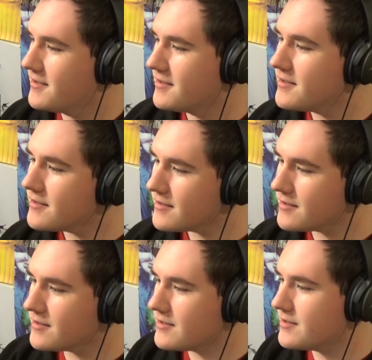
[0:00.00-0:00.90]

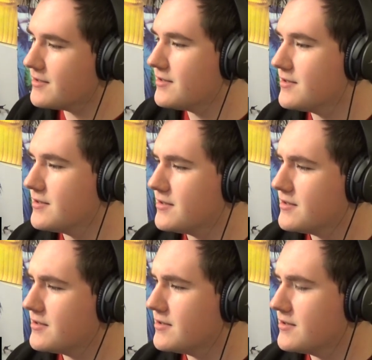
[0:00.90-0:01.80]

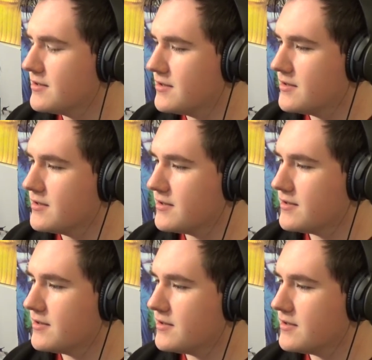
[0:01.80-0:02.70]

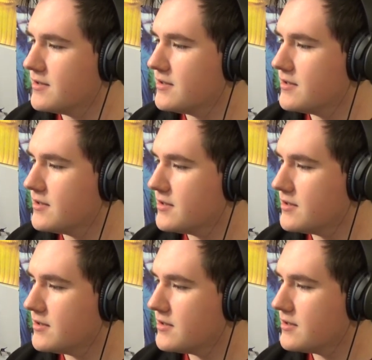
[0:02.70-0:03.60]

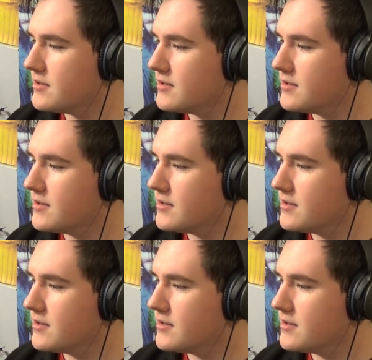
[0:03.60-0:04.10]
(no one is talking)